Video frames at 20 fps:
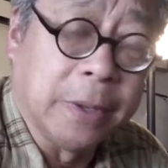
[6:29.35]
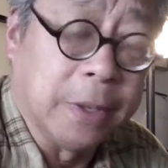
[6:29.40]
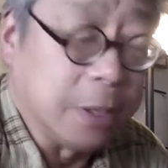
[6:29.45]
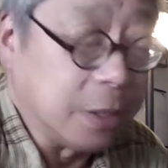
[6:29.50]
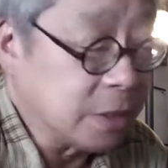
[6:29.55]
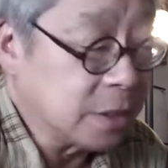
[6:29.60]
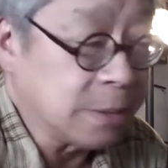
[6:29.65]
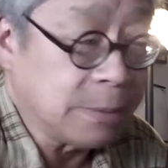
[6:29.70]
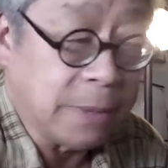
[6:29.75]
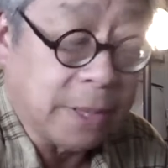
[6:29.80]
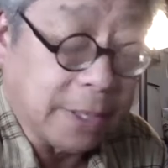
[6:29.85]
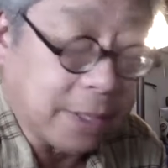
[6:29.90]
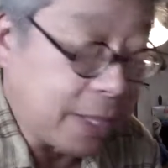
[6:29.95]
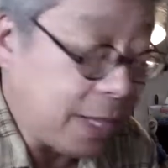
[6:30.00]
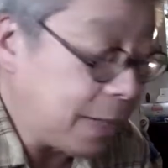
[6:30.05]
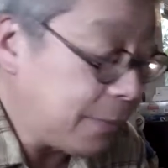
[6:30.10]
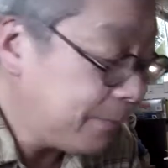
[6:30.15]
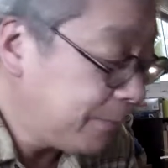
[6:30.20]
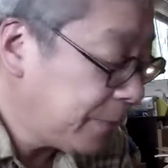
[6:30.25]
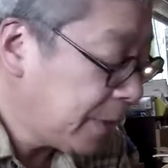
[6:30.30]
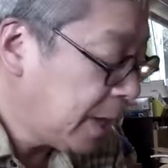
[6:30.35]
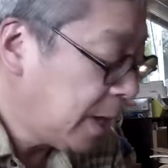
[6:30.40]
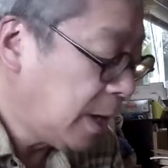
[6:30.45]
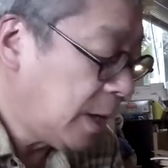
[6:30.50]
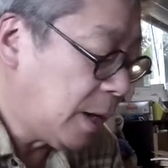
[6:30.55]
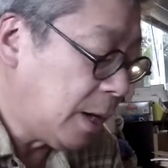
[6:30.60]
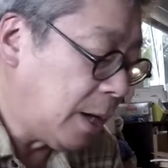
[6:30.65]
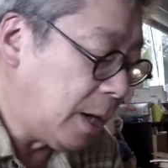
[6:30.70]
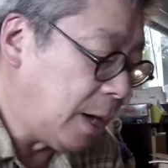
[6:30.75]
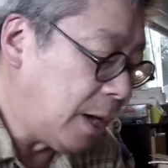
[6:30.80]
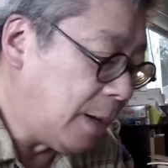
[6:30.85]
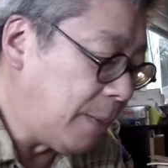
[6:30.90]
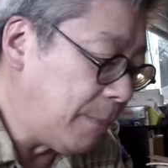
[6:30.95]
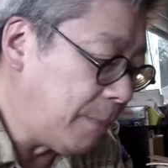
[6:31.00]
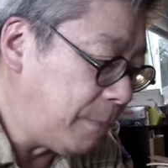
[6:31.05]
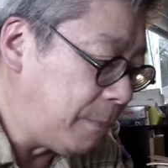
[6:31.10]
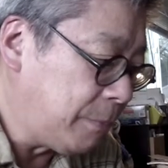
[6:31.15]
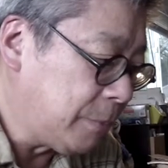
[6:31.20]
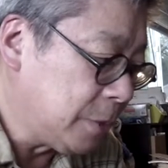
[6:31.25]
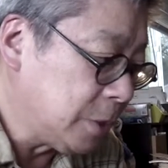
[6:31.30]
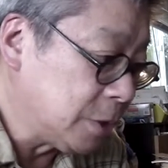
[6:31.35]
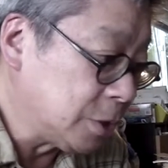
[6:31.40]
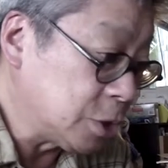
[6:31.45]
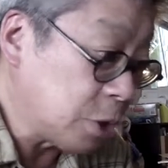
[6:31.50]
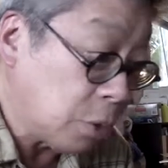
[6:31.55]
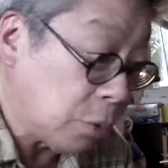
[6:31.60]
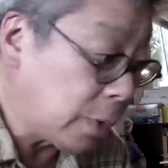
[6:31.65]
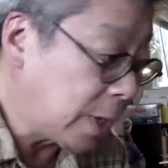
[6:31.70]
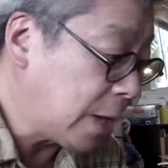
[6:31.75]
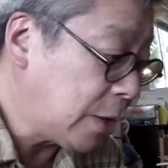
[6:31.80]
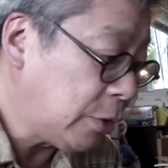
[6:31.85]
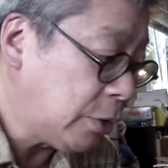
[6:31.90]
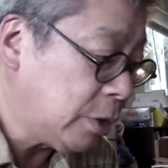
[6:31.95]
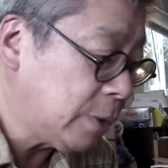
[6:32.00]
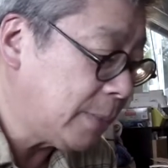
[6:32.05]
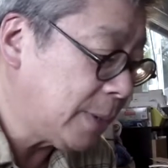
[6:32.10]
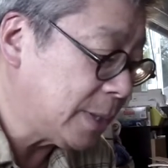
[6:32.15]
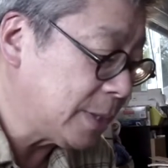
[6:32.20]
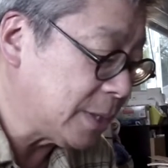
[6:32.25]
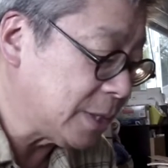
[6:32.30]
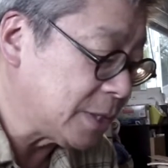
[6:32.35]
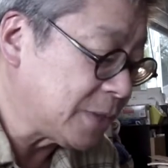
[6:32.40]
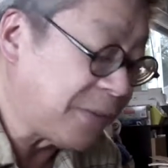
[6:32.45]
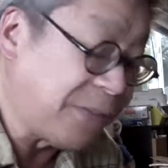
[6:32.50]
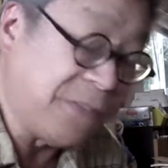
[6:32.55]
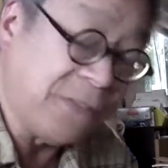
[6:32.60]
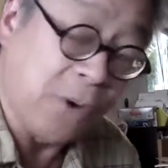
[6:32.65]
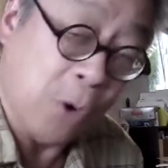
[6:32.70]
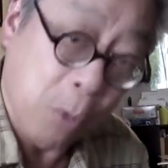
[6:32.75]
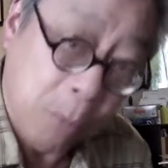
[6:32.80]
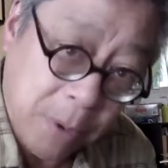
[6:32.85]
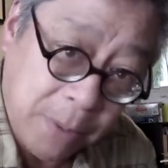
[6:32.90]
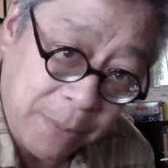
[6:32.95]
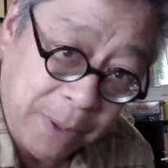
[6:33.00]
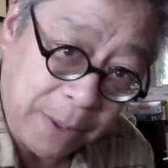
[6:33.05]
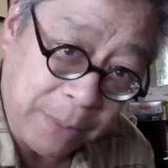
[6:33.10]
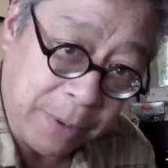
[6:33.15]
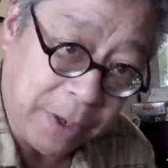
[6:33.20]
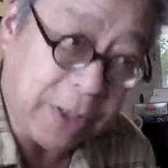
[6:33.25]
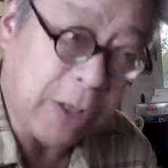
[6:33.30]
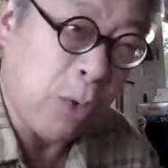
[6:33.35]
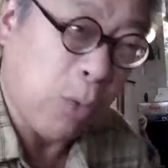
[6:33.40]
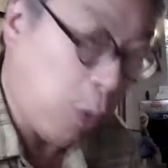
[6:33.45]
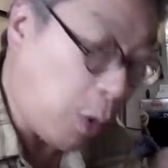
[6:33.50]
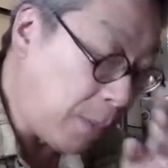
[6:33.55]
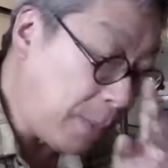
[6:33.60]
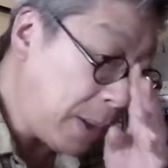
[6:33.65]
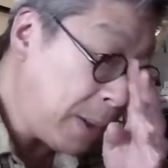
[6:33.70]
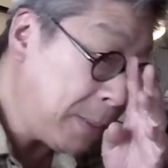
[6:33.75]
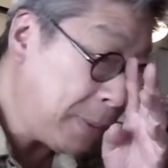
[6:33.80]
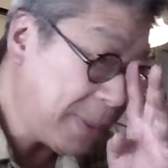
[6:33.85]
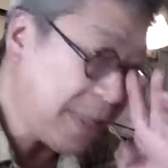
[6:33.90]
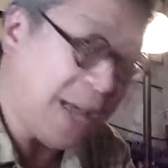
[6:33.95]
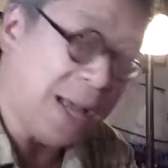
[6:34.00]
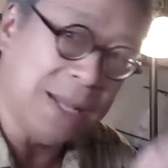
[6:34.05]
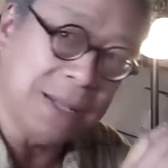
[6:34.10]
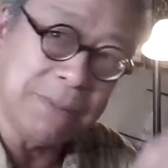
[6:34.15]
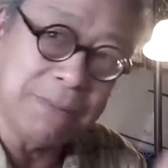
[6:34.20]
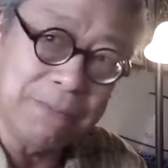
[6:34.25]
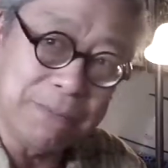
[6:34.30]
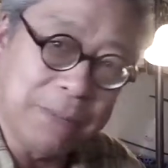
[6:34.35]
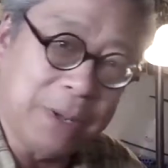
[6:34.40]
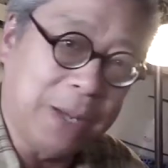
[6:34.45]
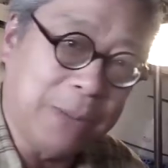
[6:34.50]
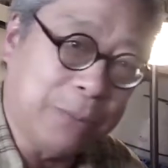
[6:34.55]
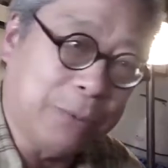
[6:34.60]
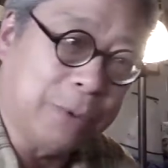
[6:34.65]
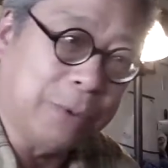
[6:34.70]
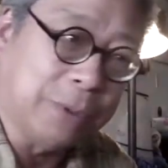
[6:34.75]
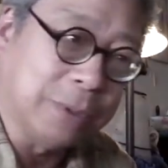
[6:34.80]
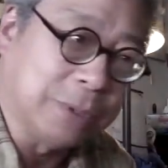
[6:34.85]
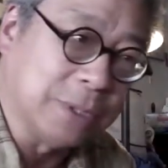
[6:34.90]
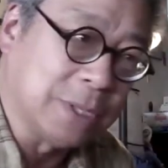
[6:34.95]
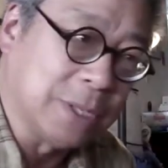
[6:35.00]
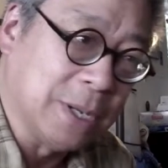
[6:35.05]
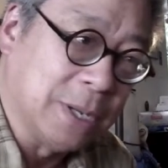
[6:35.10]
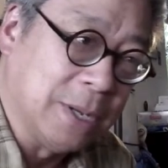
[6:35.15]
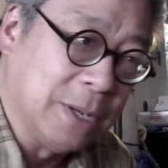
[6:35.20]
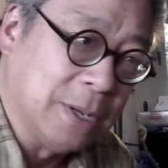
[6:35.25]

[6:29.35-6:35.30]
Yeah, something like that. Um, so when I heard about this FOMA paper, I thought, well, maybe that paper is